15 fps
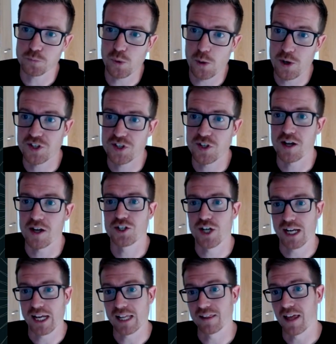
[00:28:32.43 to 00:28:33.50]
We want to start
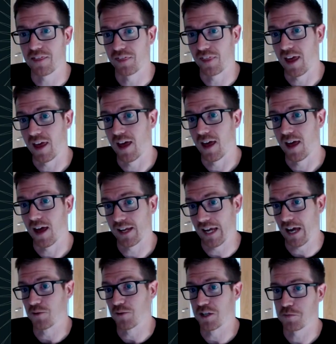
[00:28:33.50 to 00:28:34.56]
checking that their
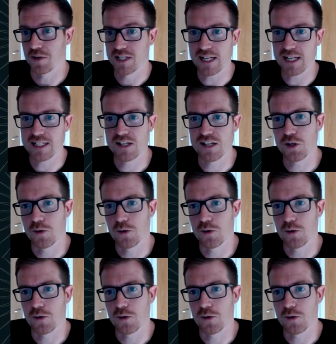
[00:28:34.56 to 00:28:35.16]
account is protected.